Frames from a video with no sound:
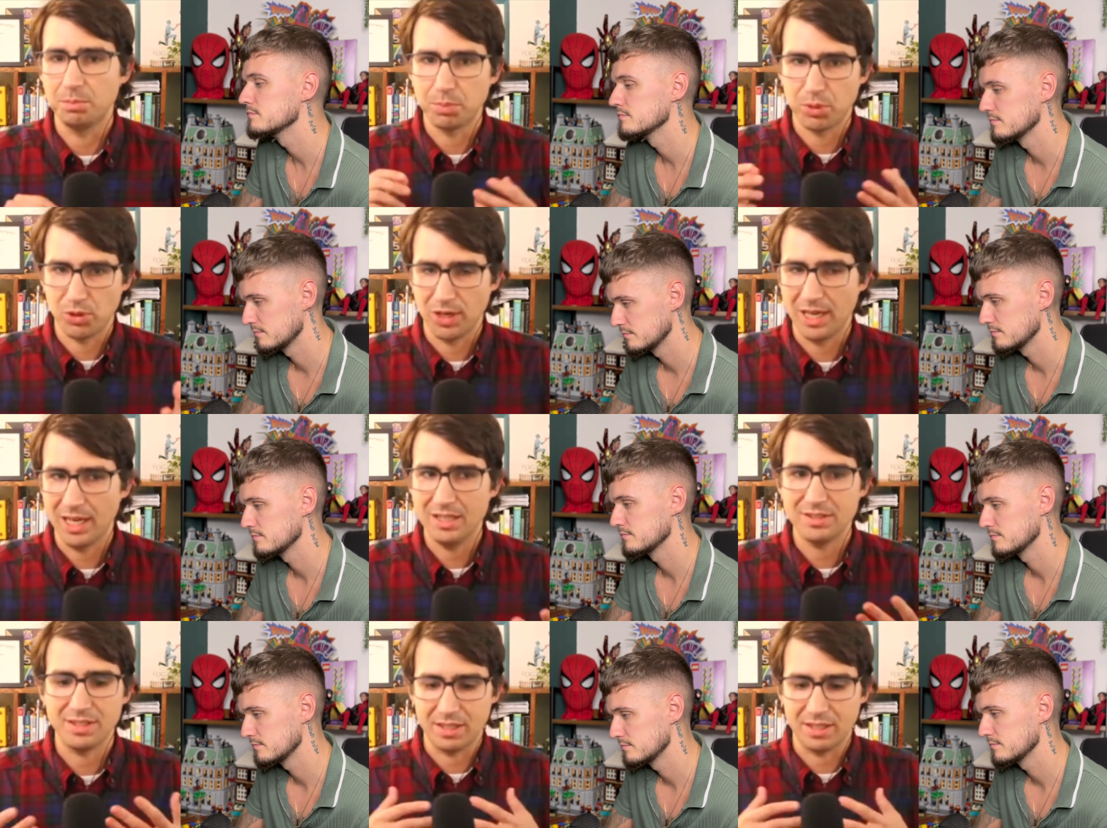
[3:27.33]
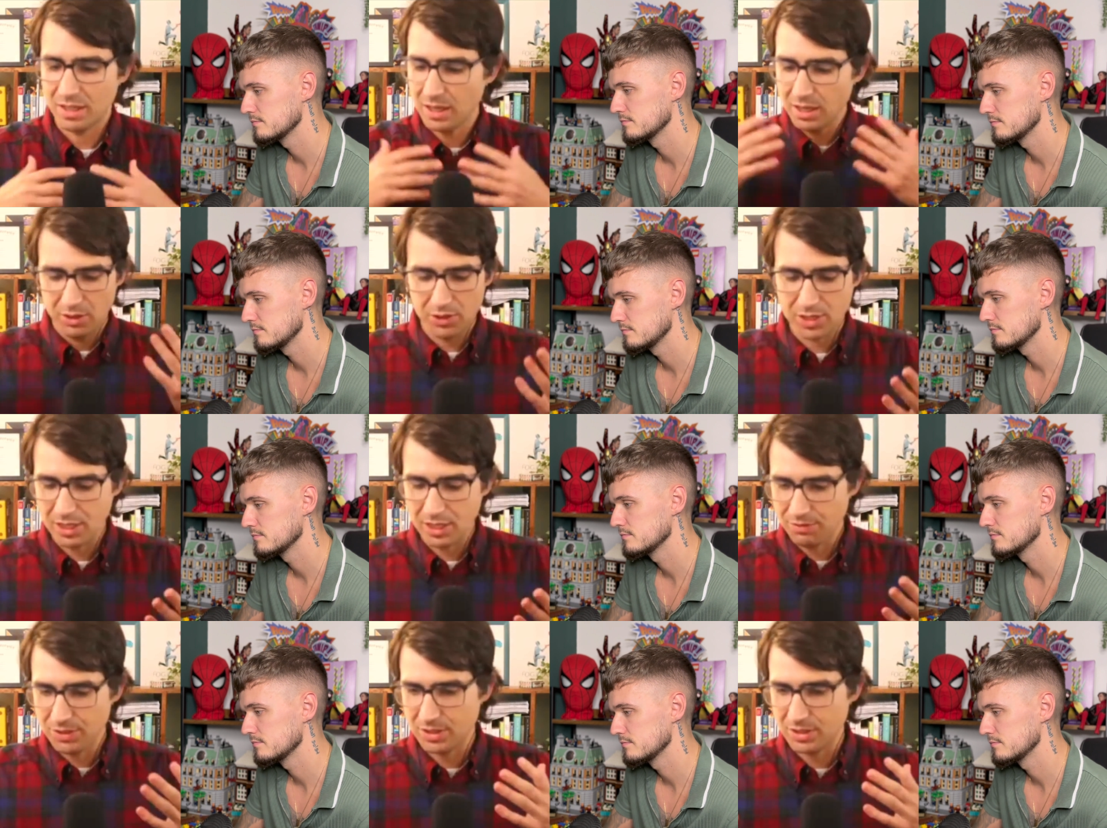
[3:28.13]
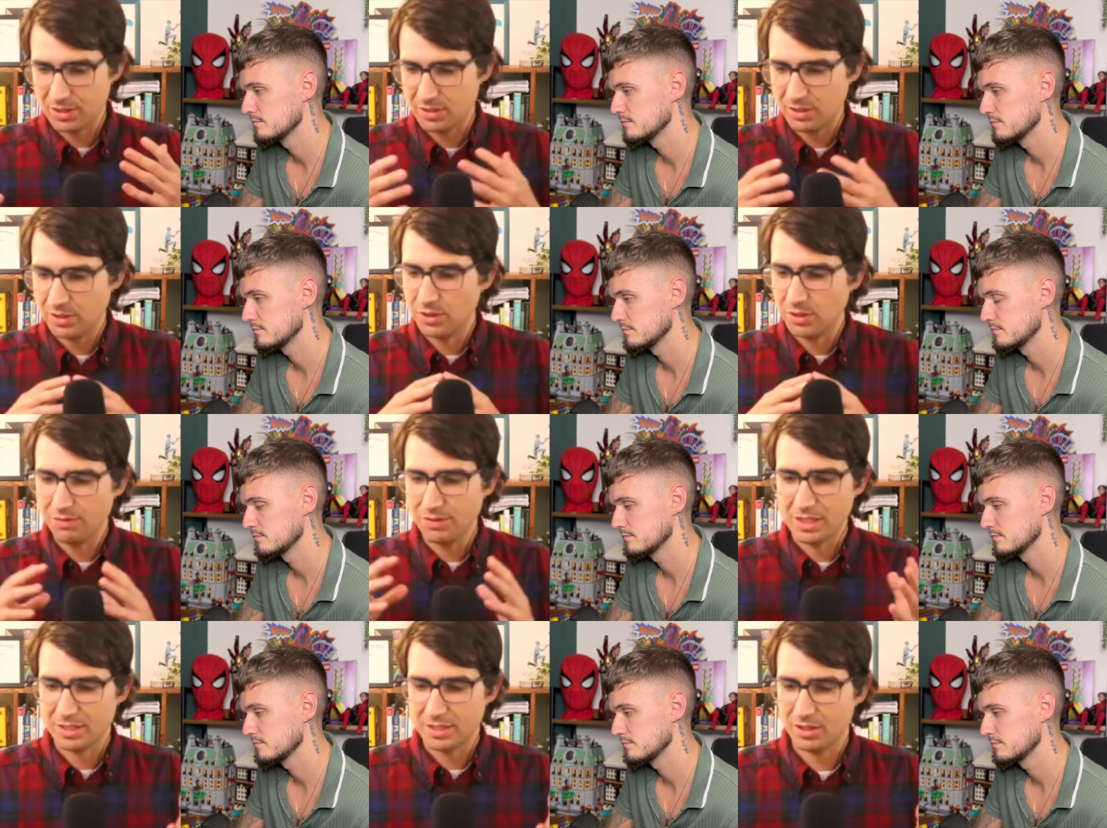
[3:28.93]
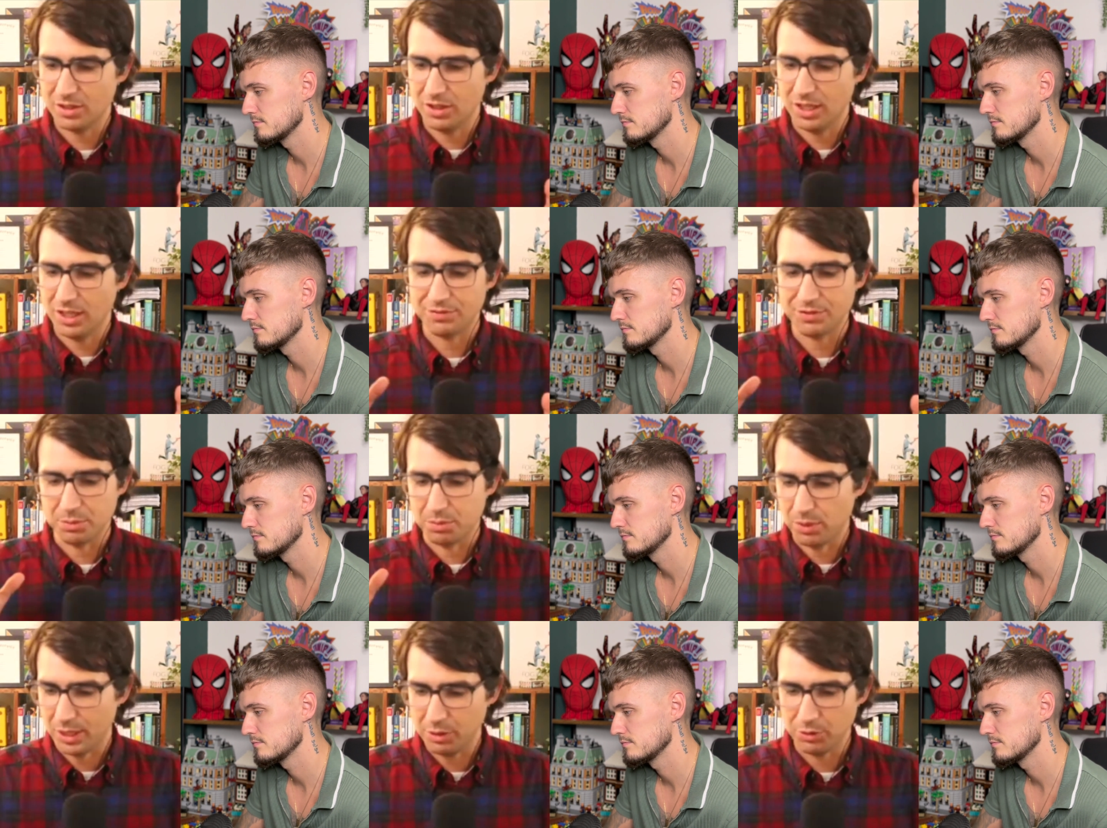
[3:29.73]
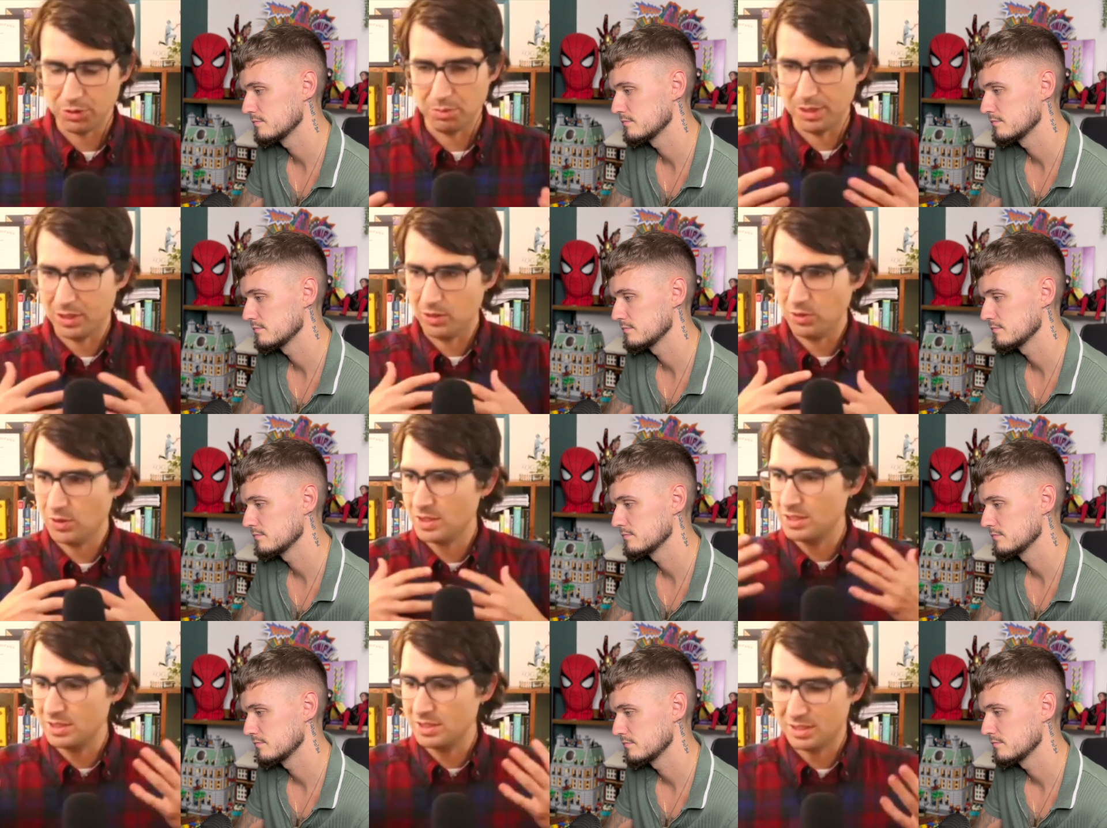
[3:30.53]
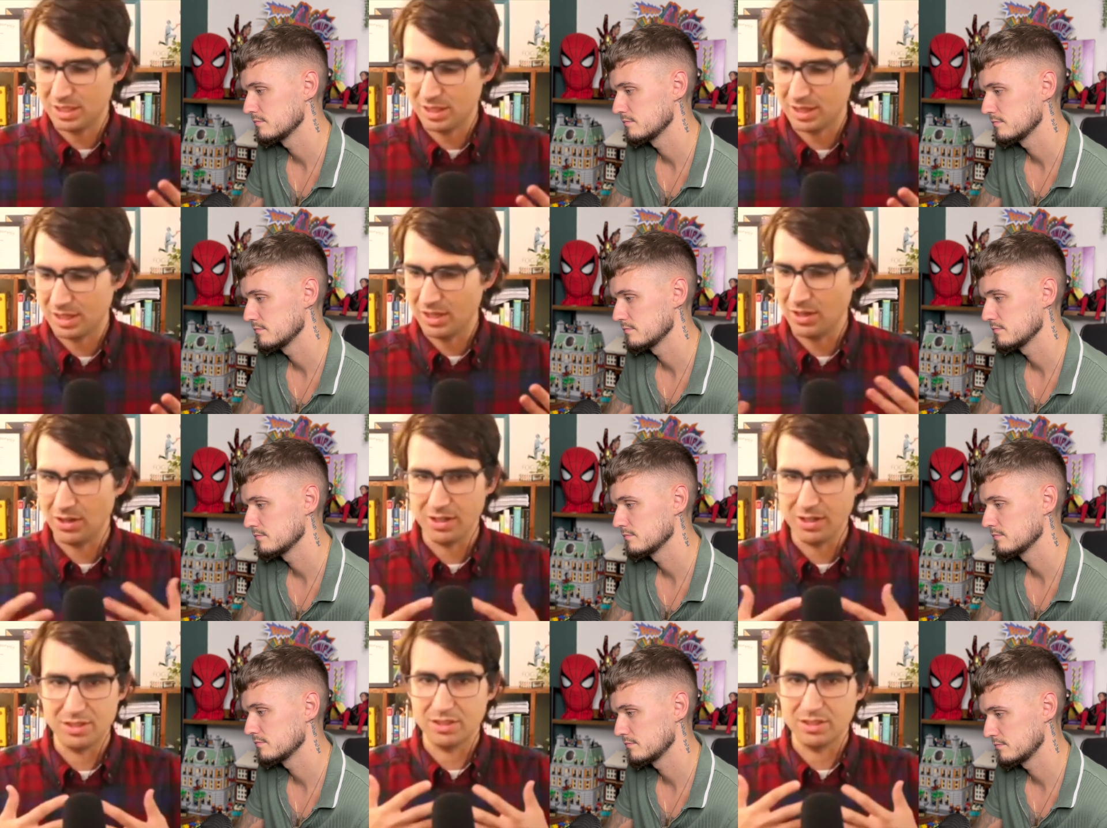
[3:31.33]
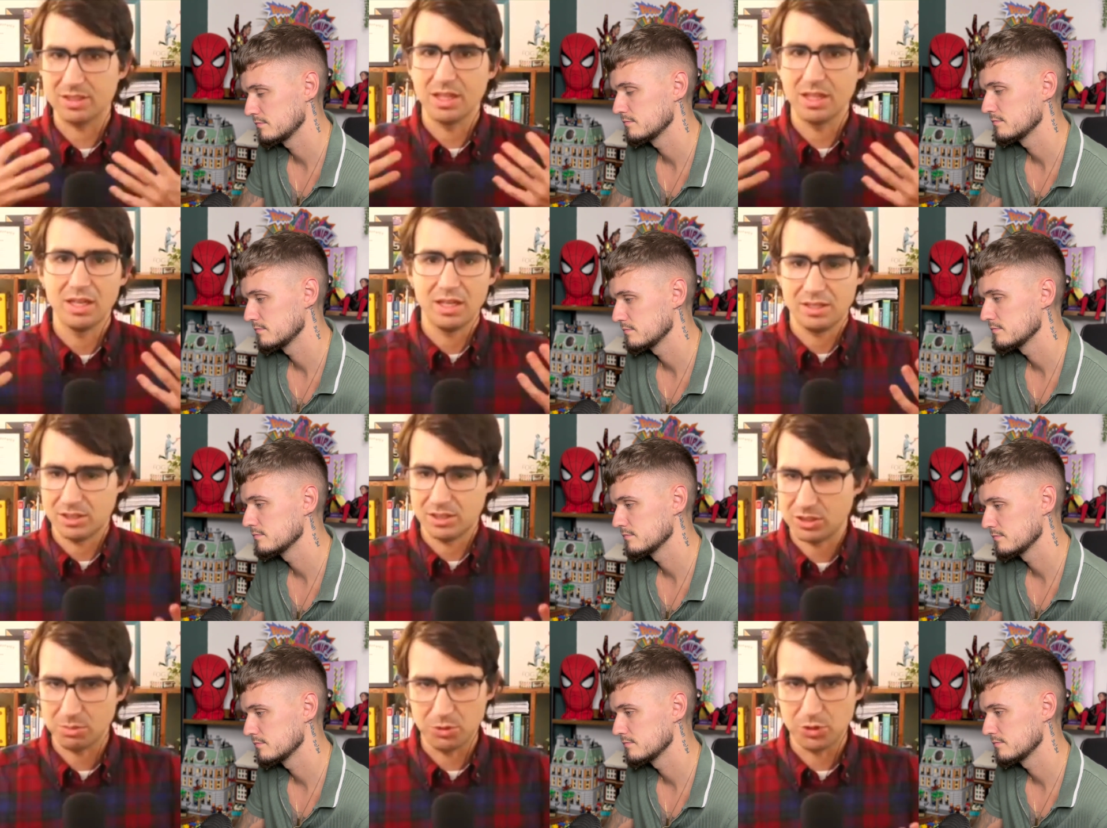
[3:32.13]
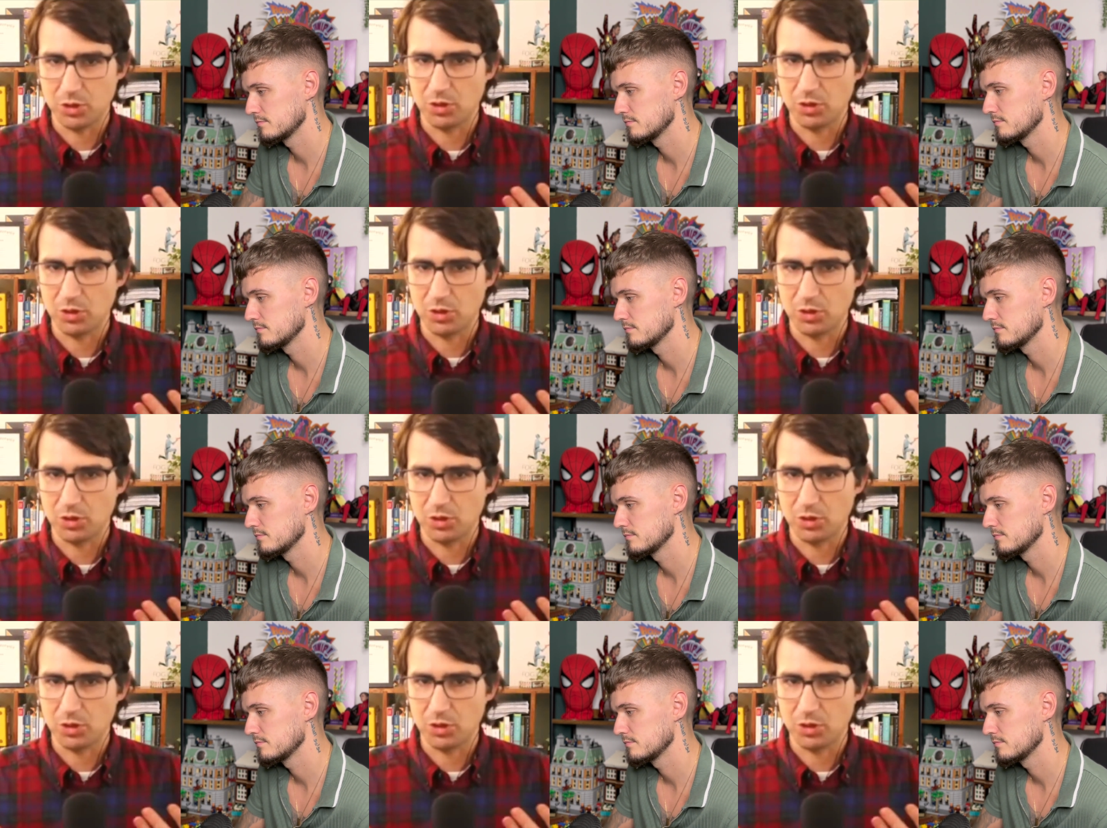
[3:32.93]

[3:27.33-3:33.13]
Speaker 1: praise, like you can even just, you don't even necessarily have to play with them. Like you can just sit there and just, just observe